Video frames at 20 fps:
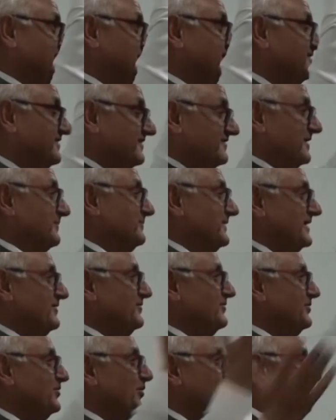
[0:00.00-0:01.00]
This is
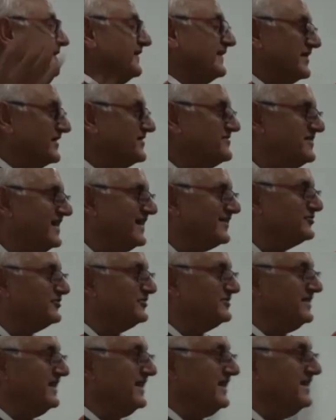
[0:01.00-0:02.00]
something no other country has
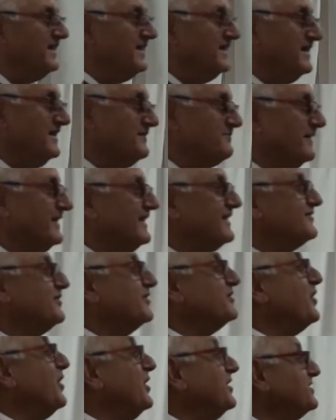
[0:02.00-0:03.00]
to say. Nepal has
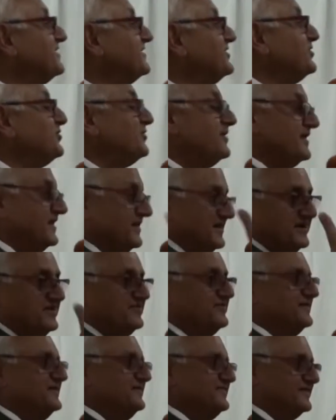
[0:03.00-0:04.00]
got altitudinal
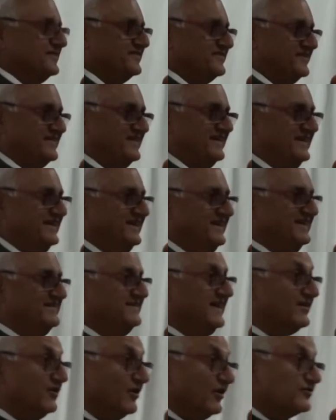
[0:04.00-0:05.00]
diversity.
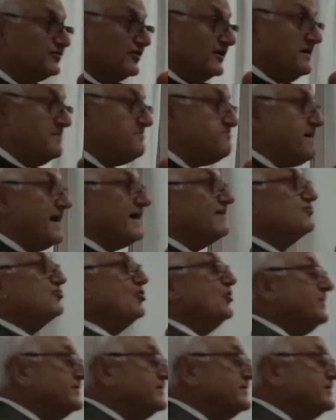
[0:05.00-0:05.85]
That also impacts